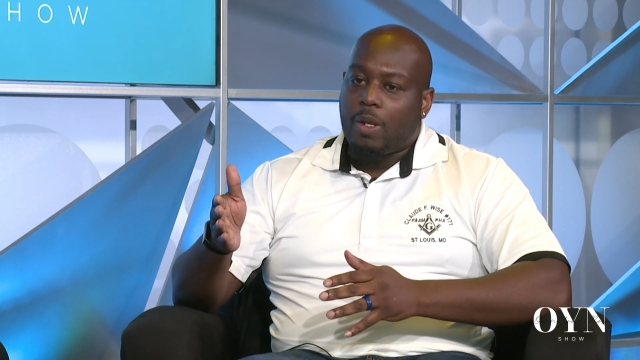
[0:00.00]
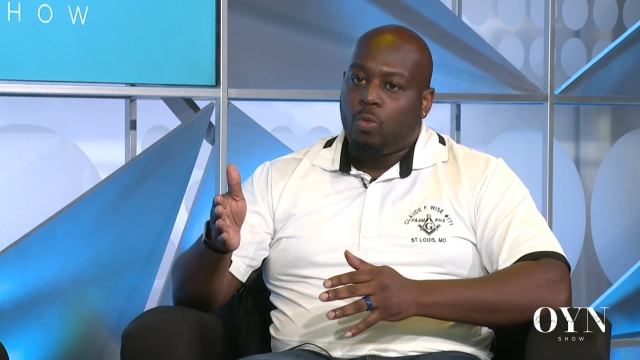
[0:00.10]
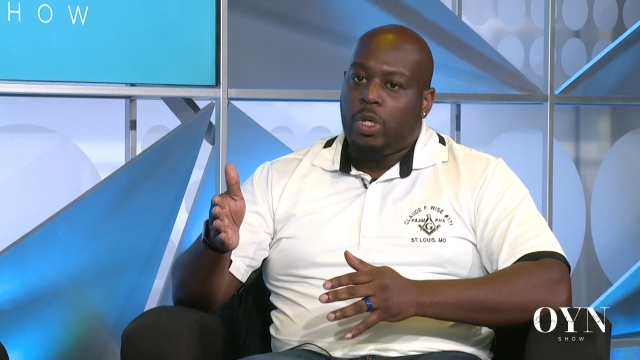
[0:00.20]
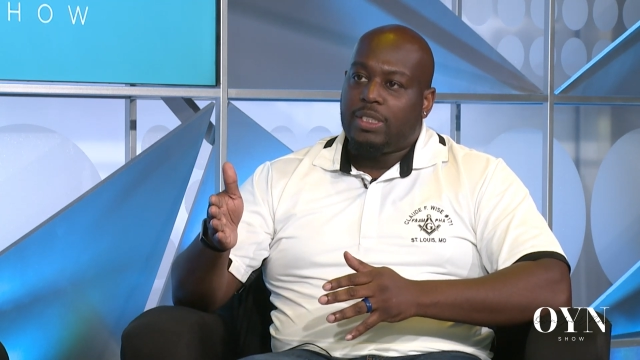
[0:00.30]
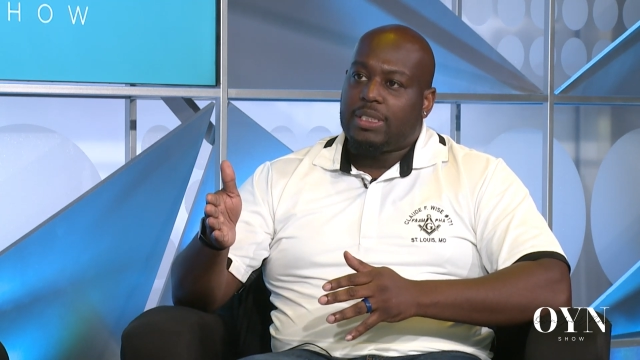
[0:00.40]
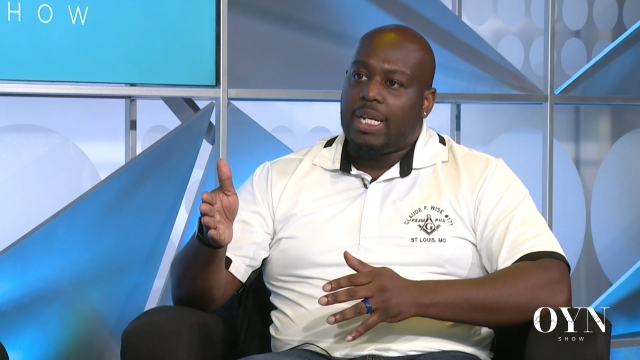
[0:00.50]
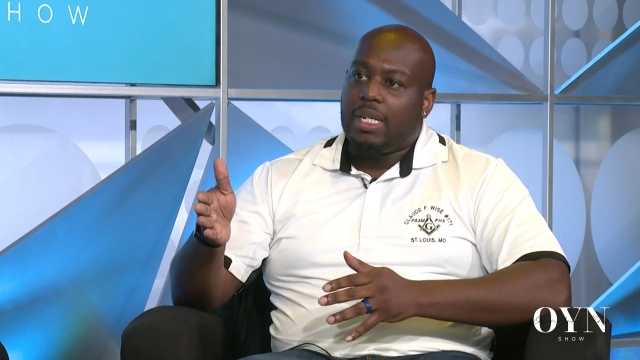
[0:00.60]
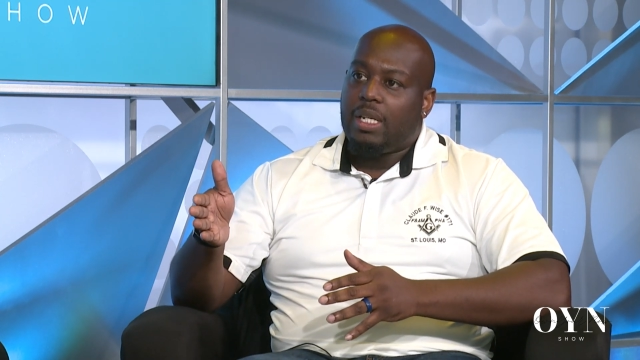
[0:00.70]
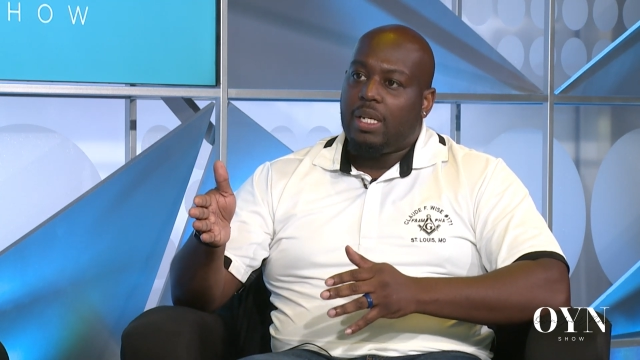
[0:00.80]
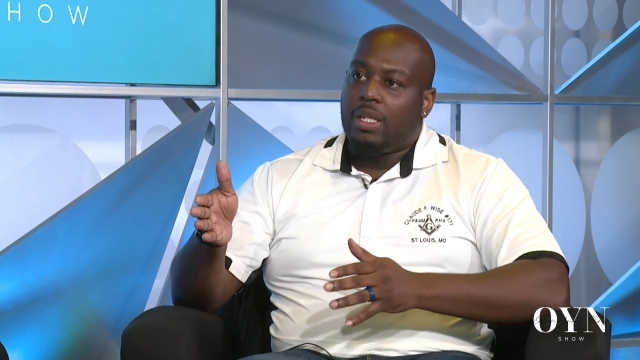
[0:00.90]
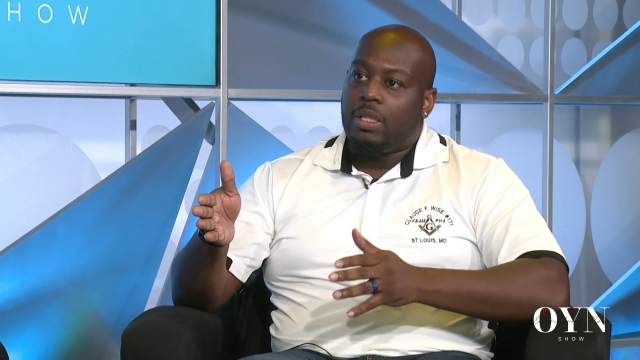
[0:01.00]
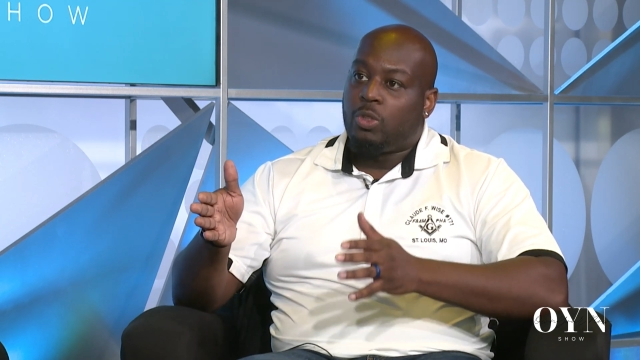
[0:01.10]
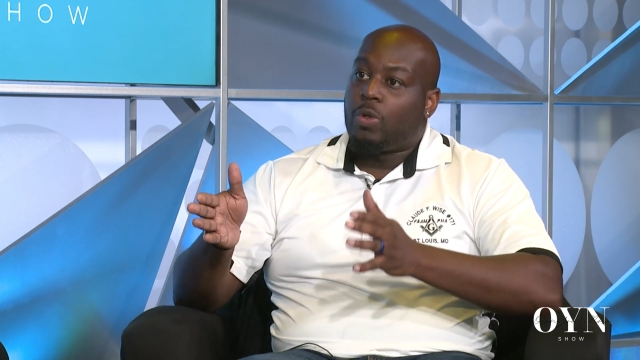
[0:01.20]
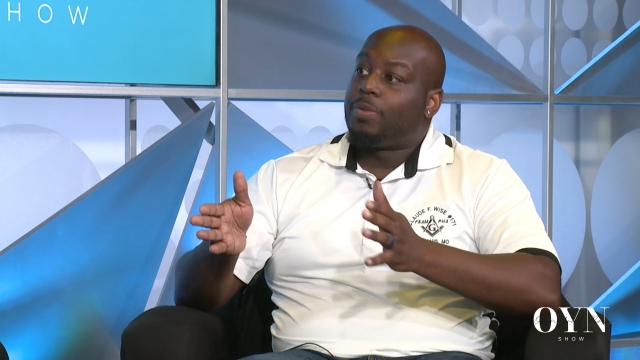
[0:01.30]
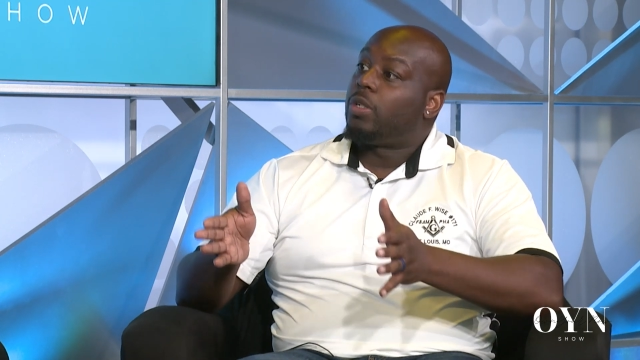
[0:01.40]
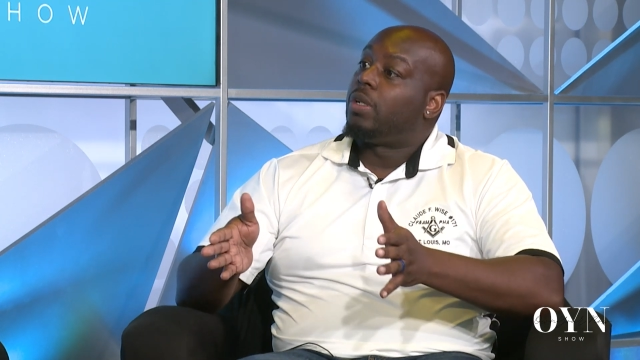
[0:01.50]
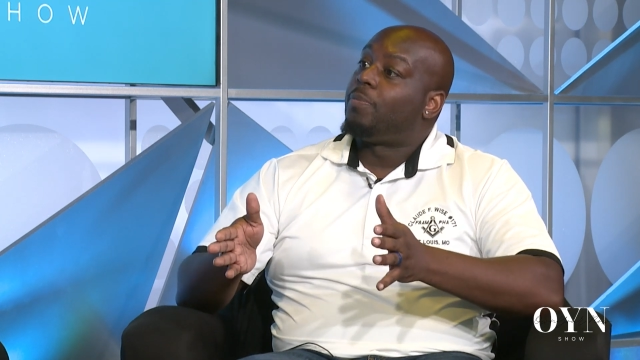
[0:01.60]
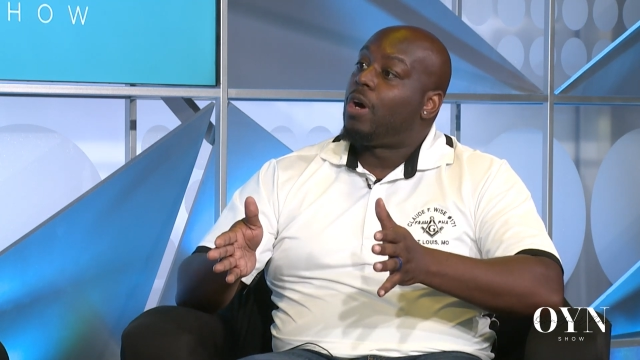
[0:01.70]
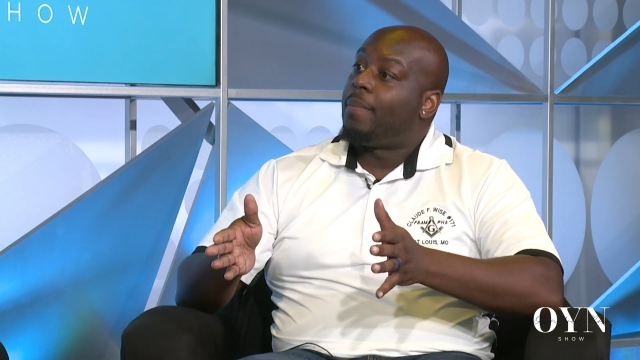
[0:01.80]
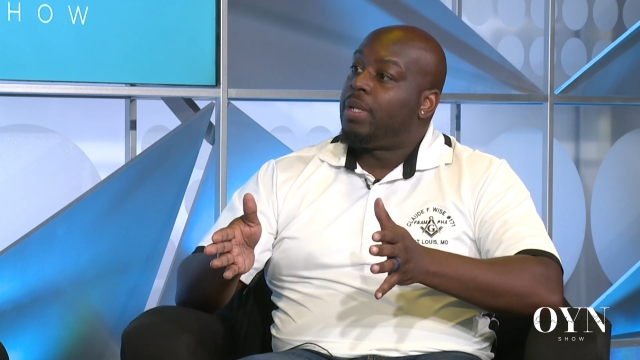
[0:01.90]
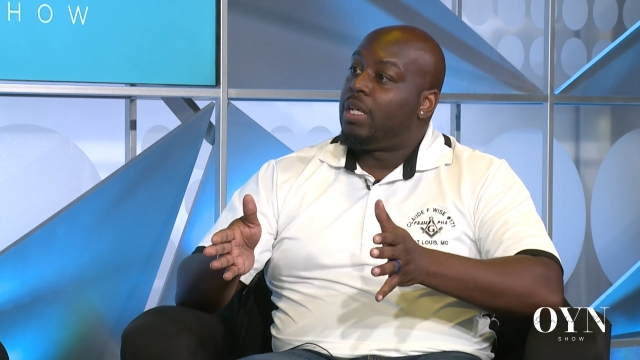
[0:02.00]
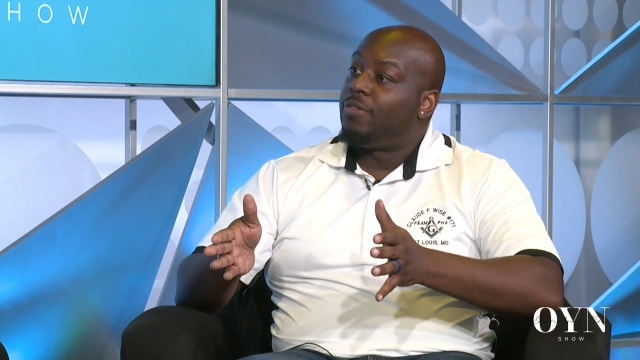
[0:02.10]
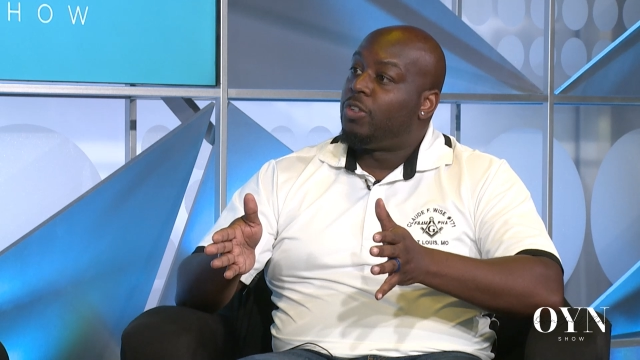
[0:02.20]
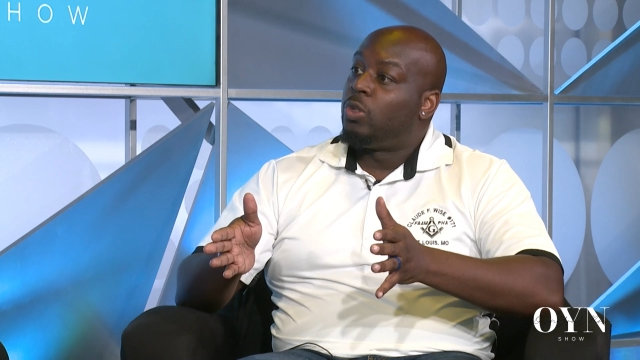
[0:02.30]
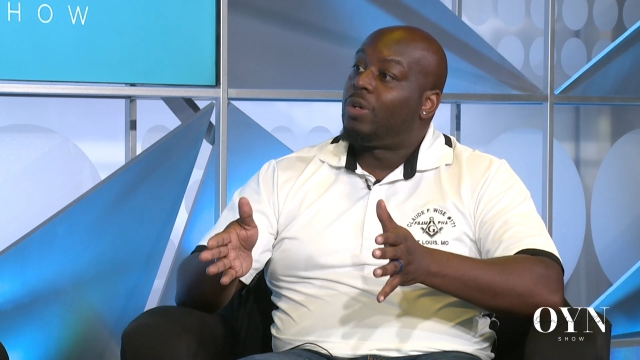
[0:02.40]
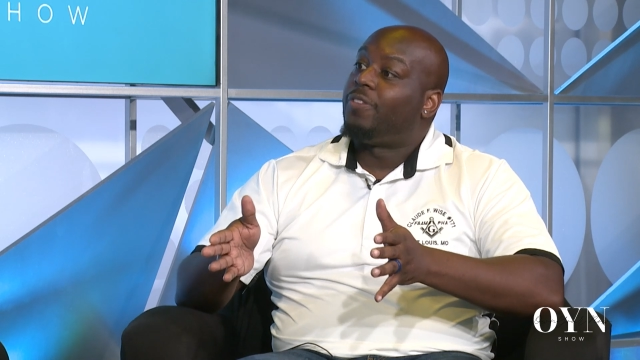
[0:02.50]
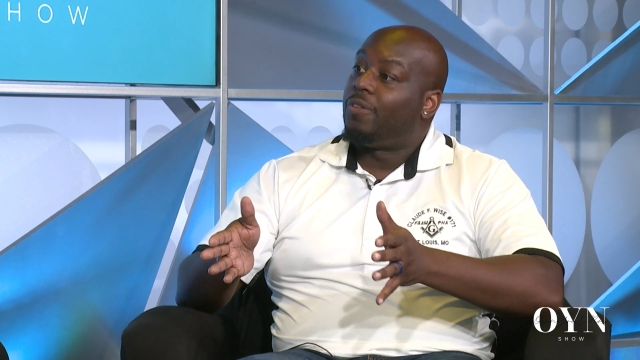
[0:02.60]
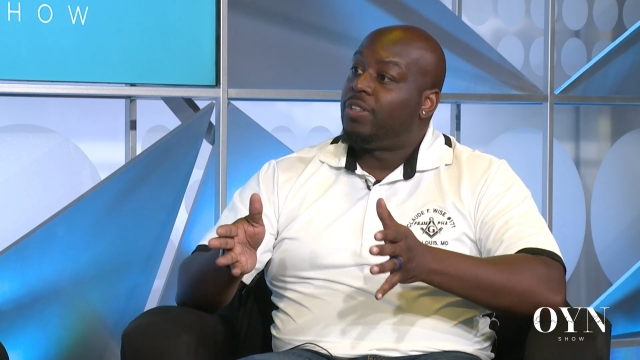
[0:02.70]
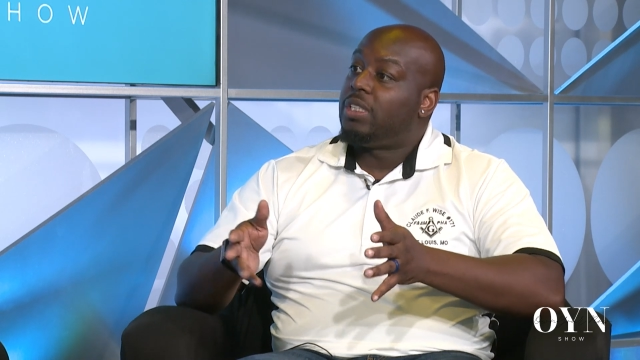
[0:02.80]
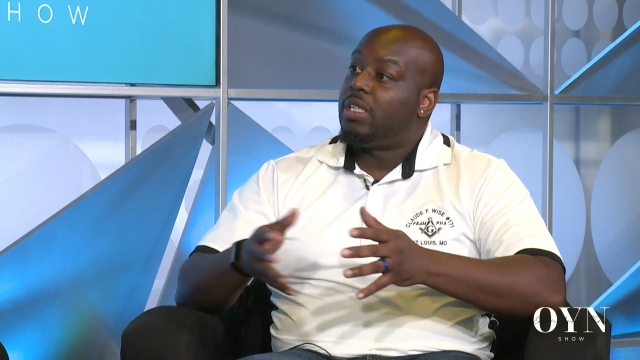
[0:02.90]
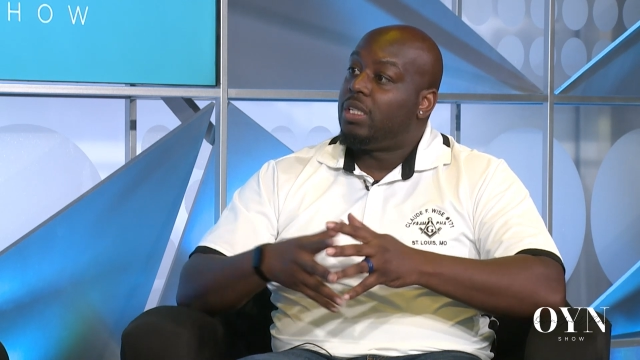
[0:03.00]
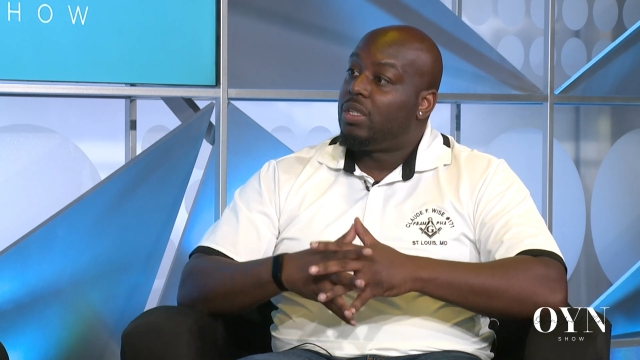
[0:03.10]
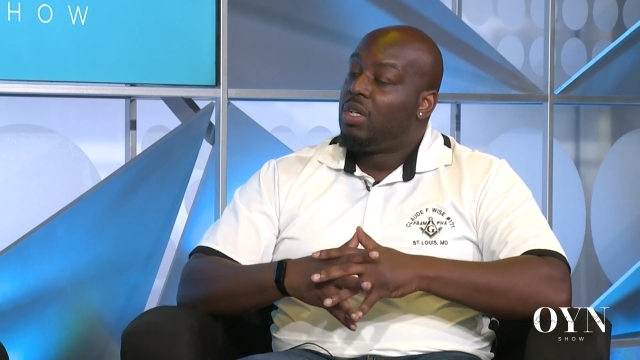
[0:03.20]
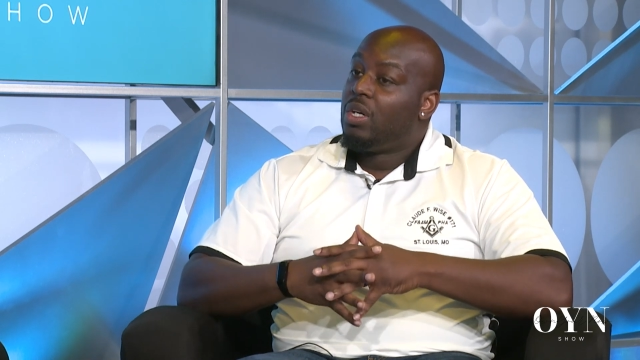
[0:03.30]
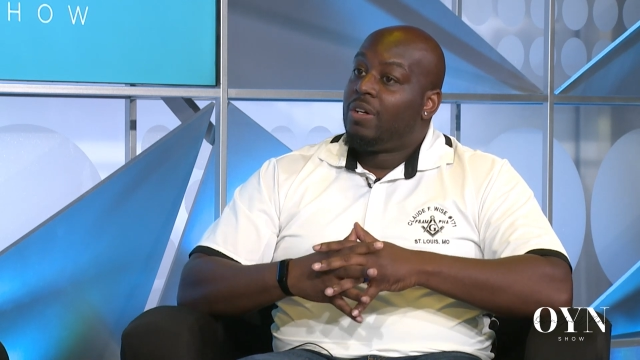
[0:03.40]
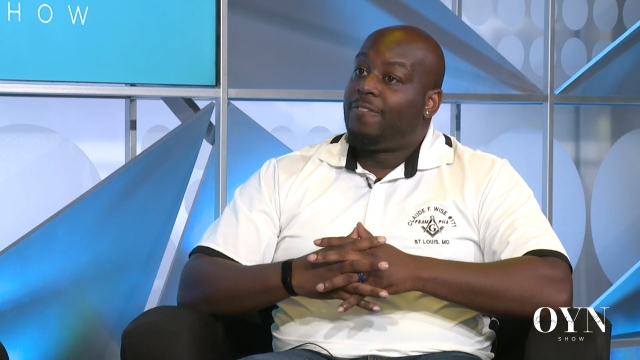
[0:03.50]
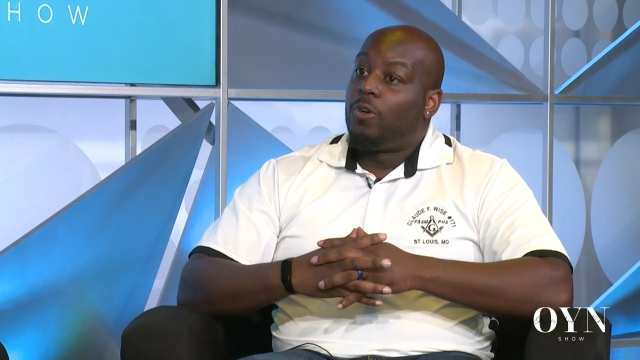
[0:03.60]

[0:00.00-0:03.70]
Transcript: we stayed in this one particular apartment in Norfolk, Virginia, mm-hmm.